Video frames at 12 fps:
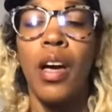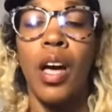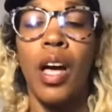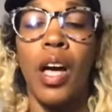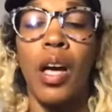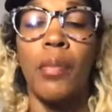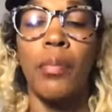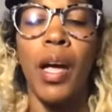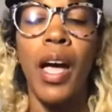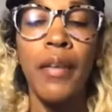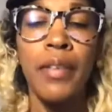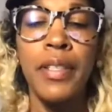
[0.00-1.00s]

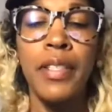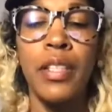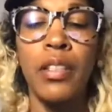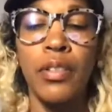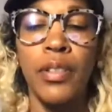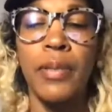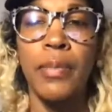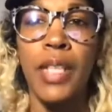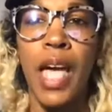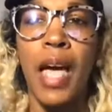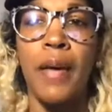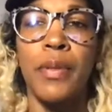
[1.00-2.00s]
Obviously, there's some
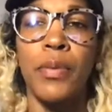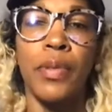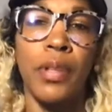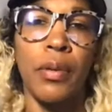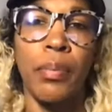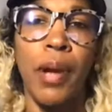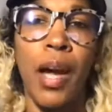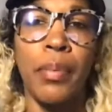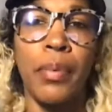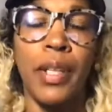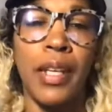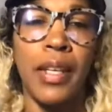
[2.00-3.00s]
times where the
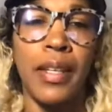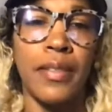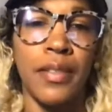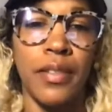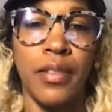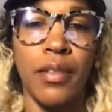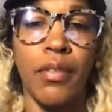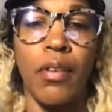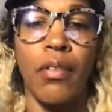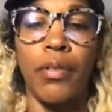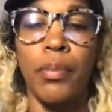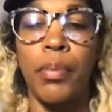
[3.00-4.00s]
property is still
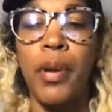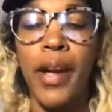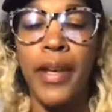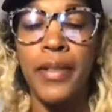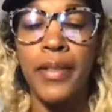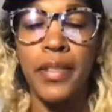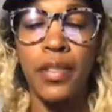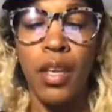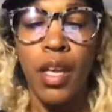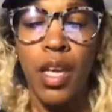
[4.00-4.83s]
overpriced,